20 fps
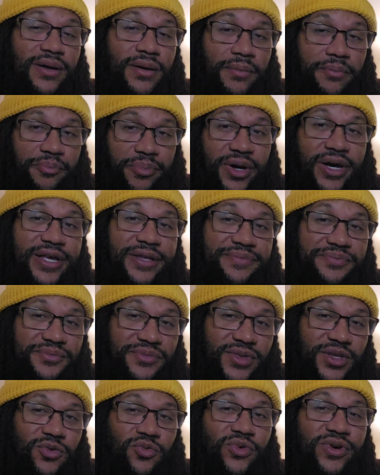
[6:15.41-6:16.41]
But
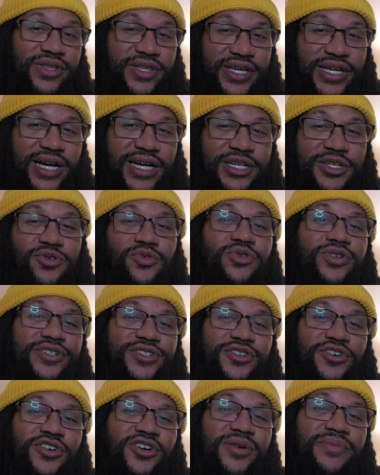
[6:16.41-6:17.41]
one thing I do want to
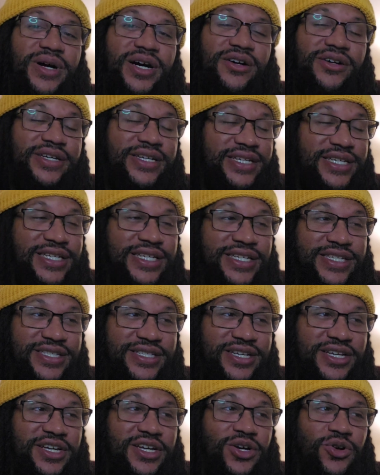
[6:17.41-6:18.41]
talk about
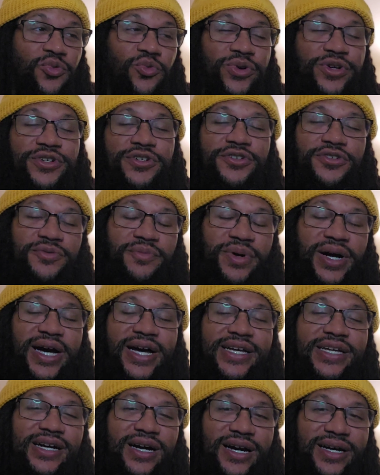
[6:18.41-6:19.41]
is Will,
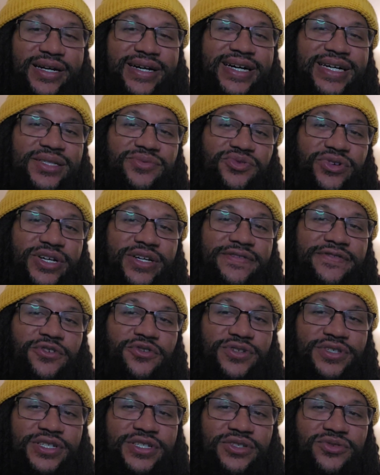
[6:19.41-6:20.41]
by God, Ospreay
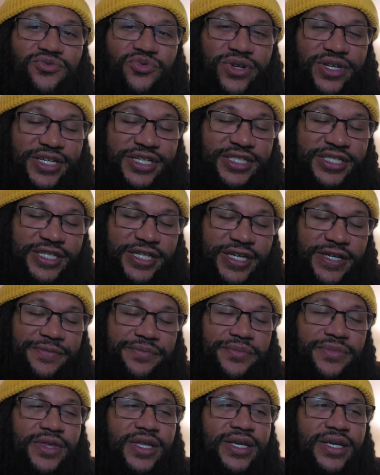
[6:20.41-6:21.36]
versus Ricochet.